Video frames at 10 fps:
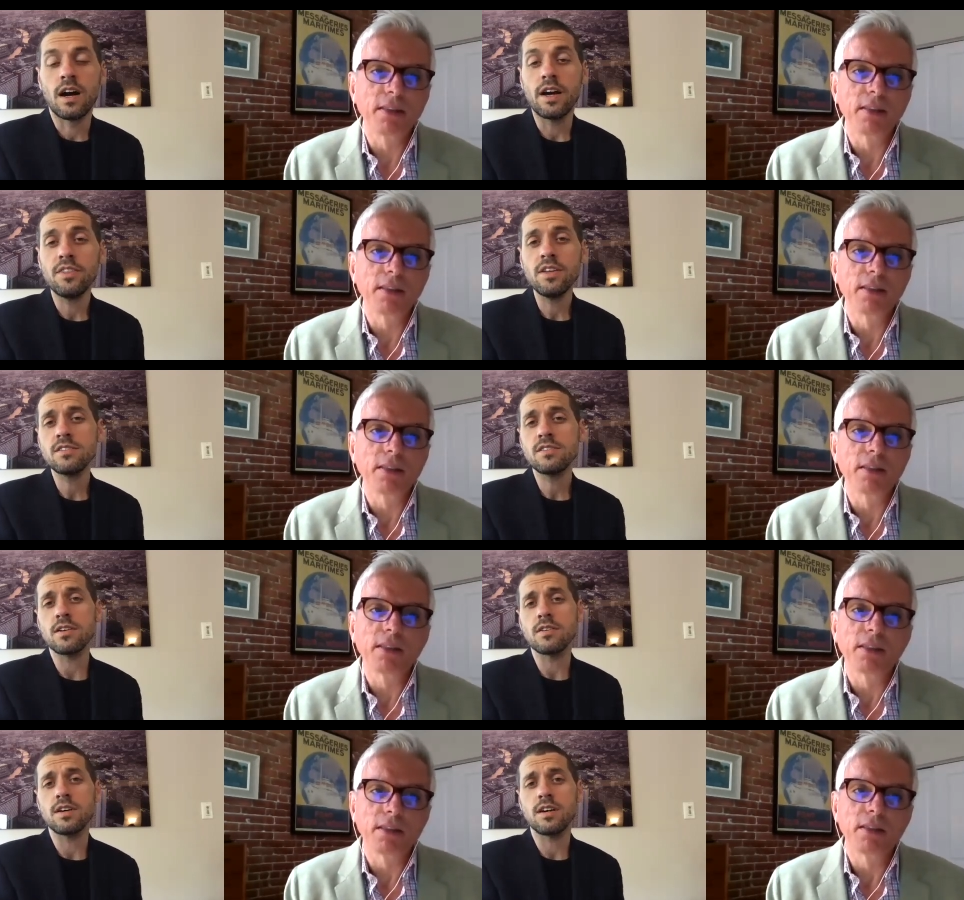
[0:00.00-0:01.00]
Speaker 1: I think
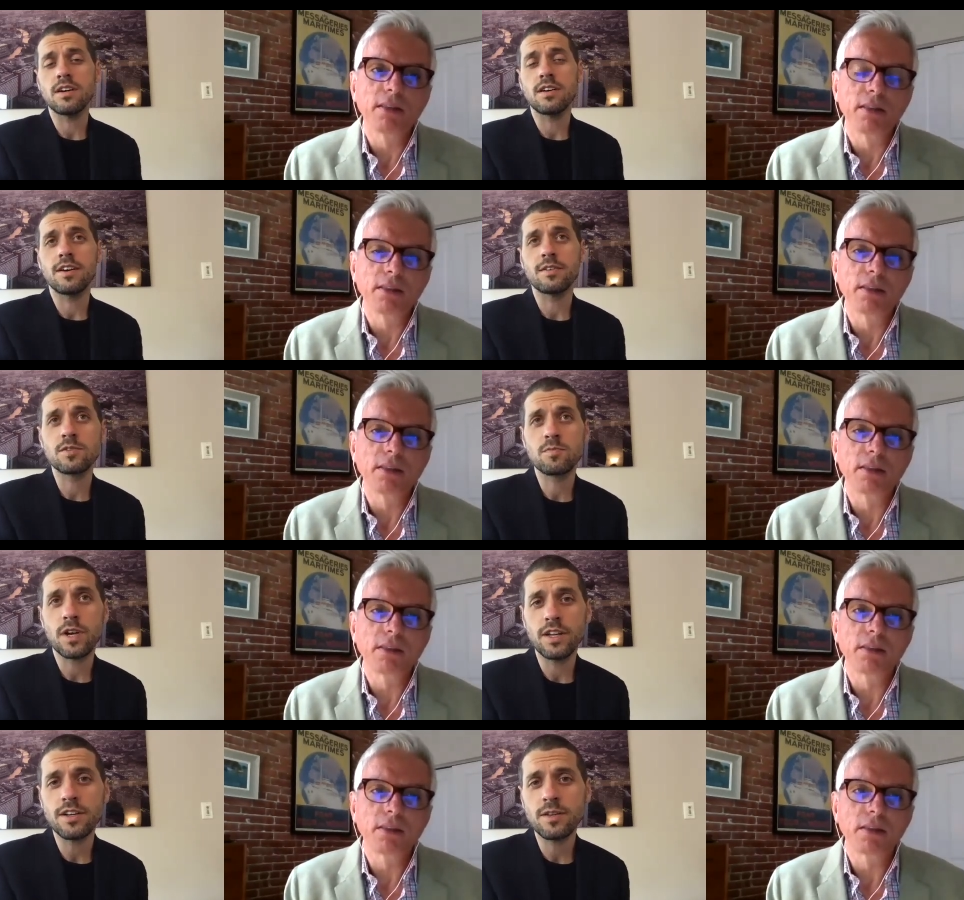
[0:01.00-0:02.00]
so. Uh, it's
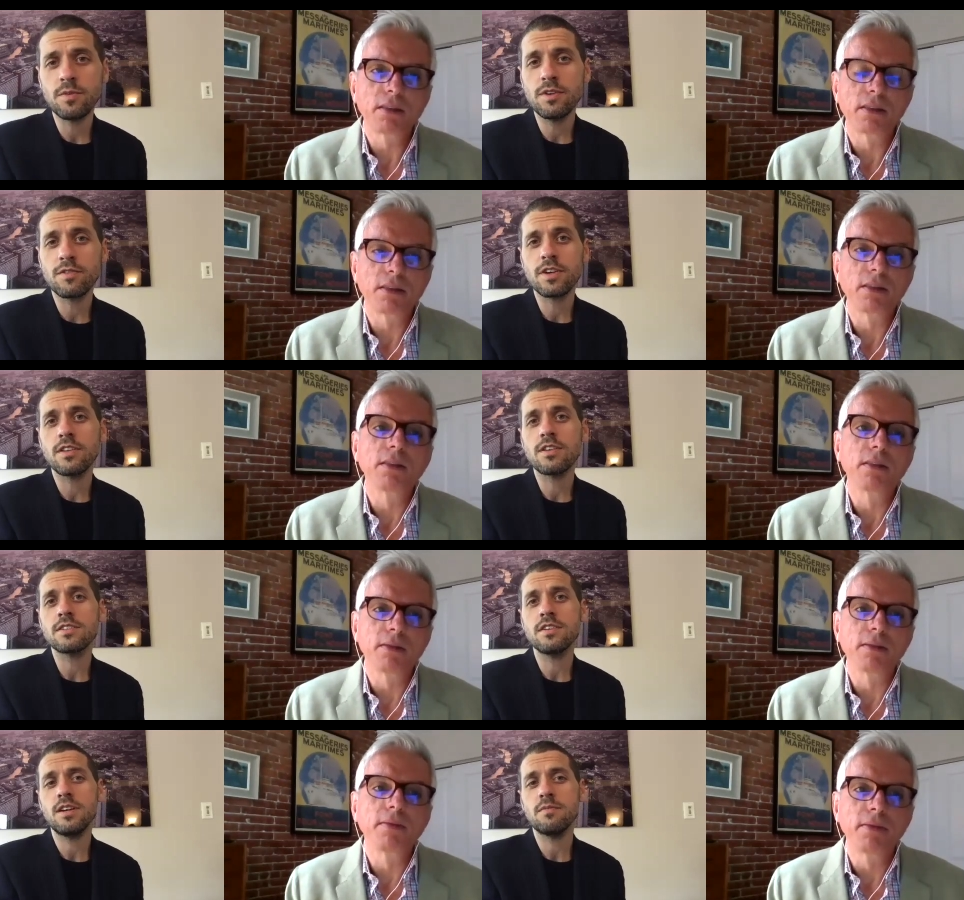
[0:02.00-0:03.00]
probably not going to be a very
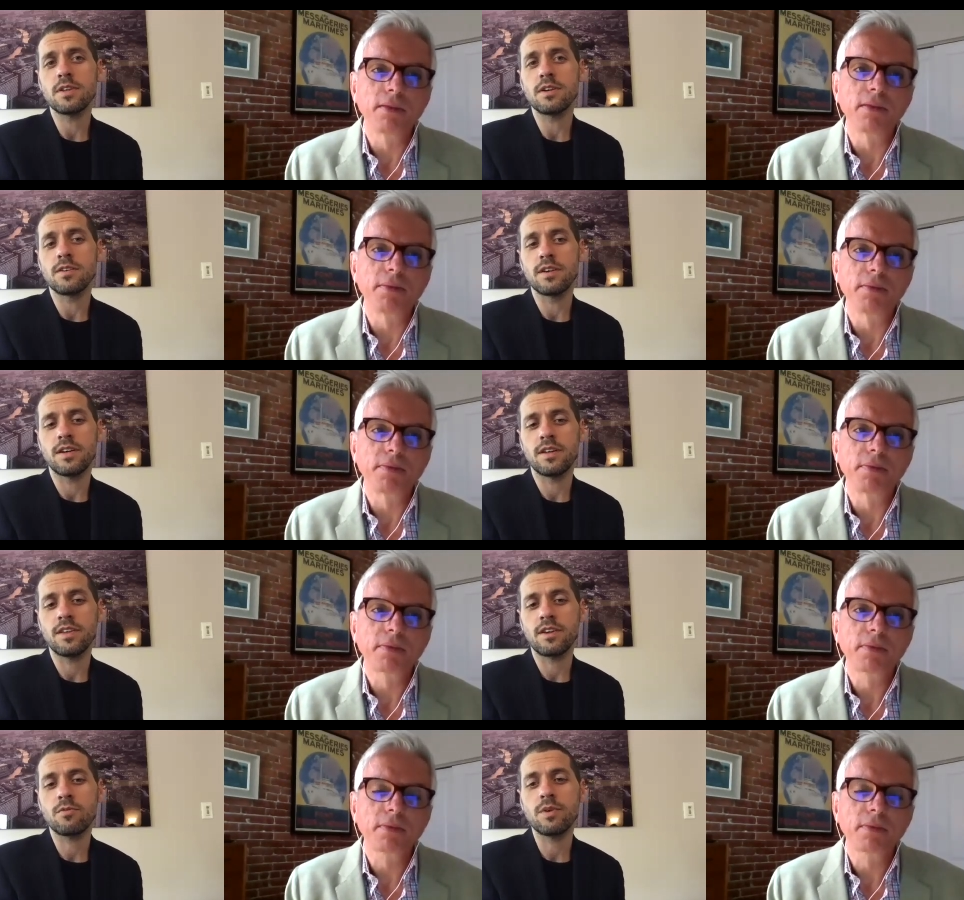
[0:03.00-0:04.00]
long time, though. I
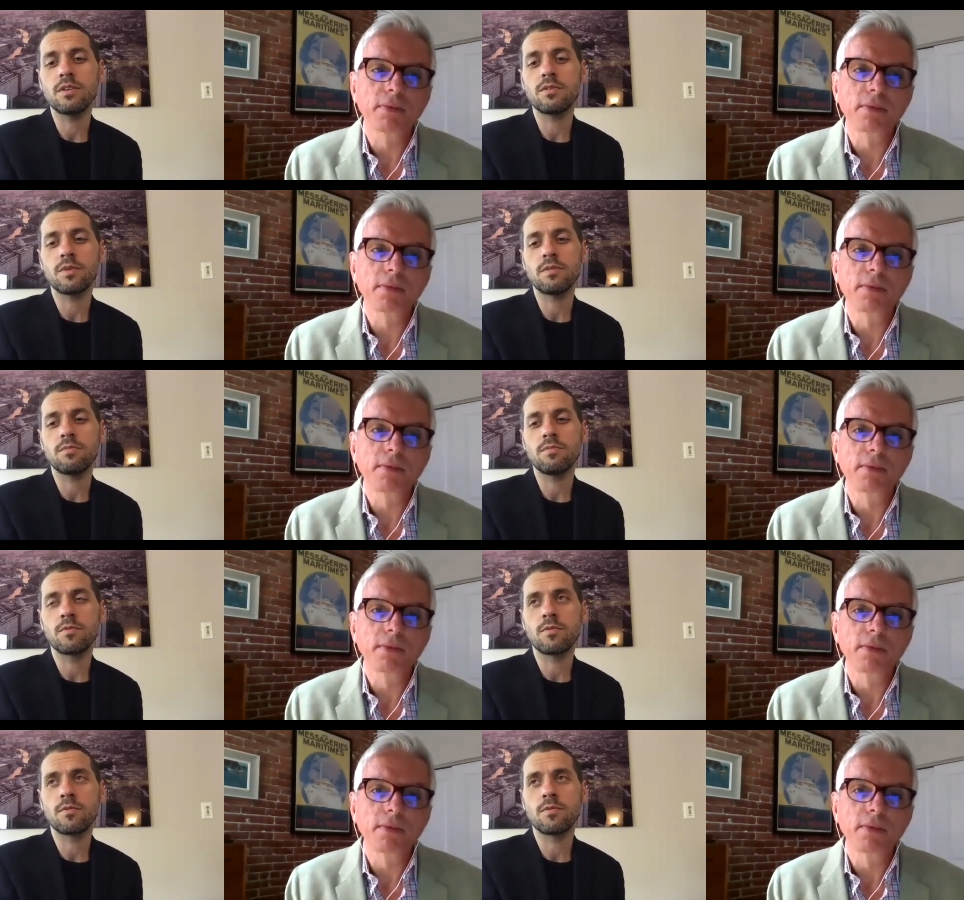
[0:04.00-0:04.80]
think we we